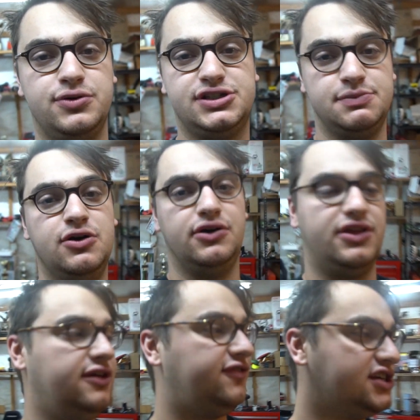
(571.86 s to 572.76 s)
smooth.
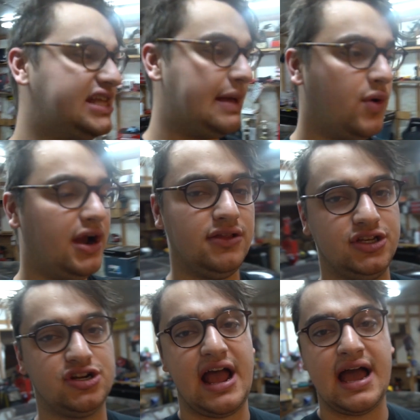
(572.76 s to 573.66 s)
The first time I went on the
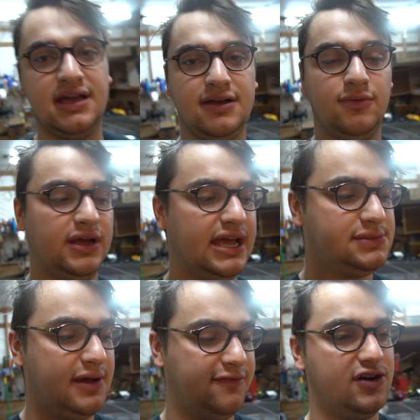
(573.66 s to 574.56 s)
track against
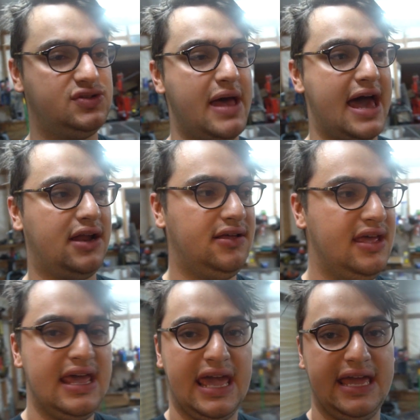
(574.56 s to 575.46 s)
my first battle,
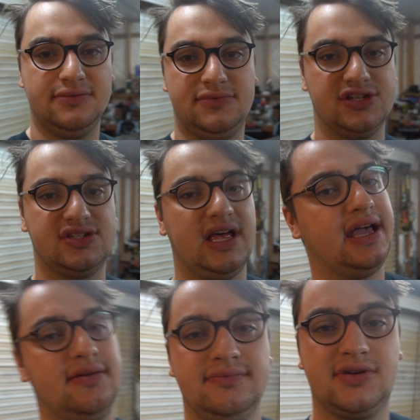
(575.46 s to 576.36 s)
it just
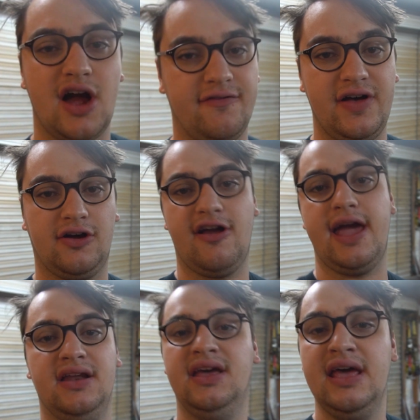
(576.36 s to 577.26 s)
like, car felt
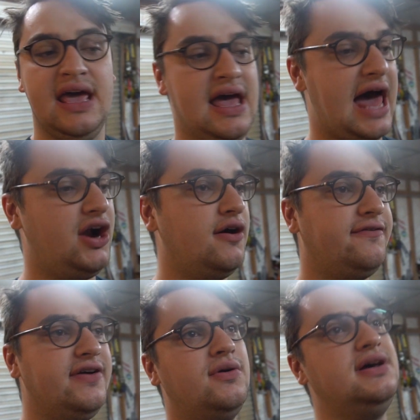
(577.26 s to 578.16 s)
great. I don't know
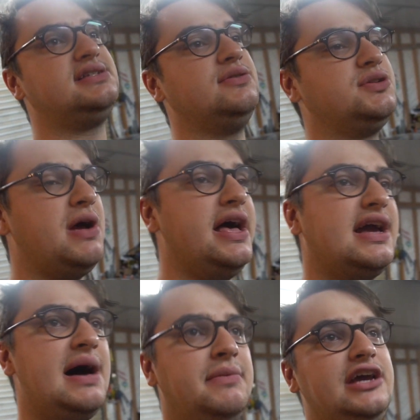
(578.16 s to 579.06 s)
if it was probably a
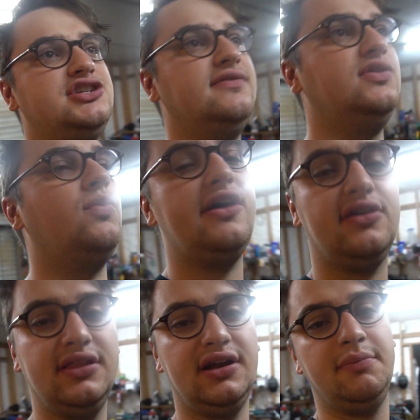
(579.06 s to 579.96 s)
combination of the weather
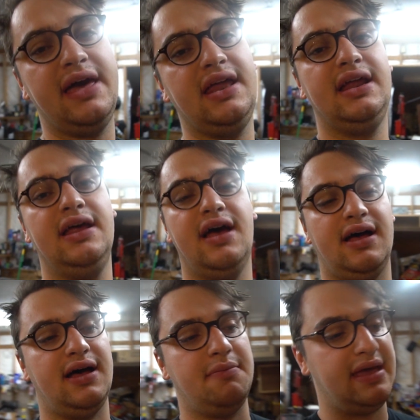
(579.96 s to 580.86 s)
a little bit
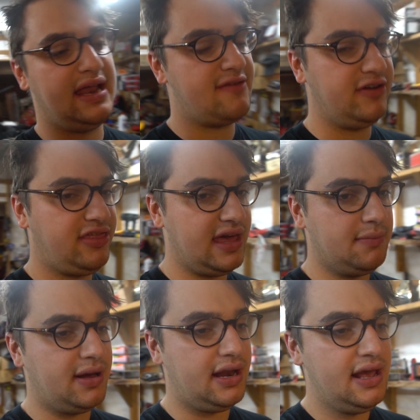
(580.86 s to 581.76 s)
and everything,
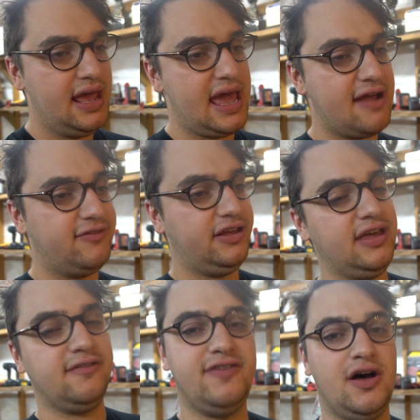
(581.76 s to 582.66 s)
but
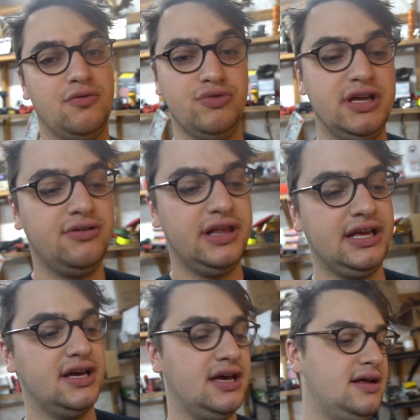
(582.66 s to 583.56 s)
everything felt really
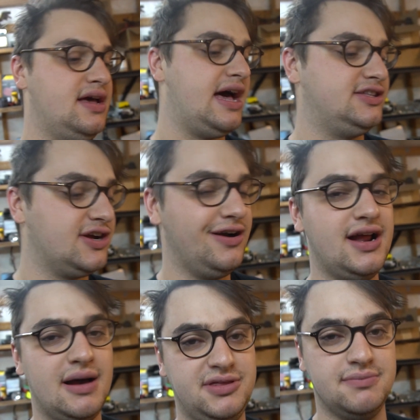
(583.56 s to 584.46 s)
good. I turned
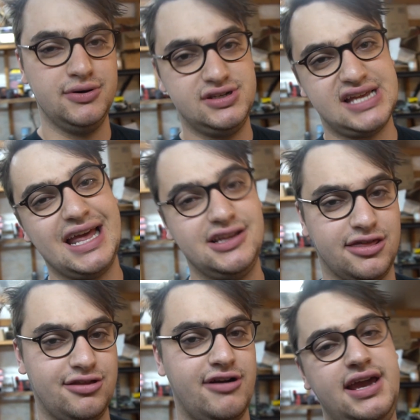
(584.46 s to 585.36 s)
up the boost setting to
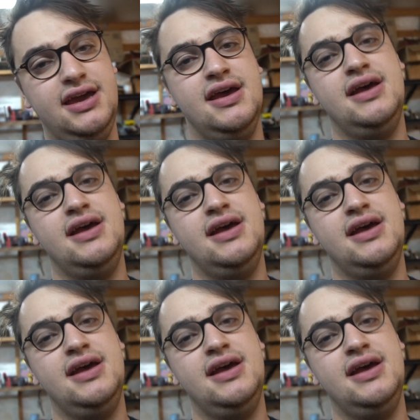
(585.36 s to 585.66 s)
3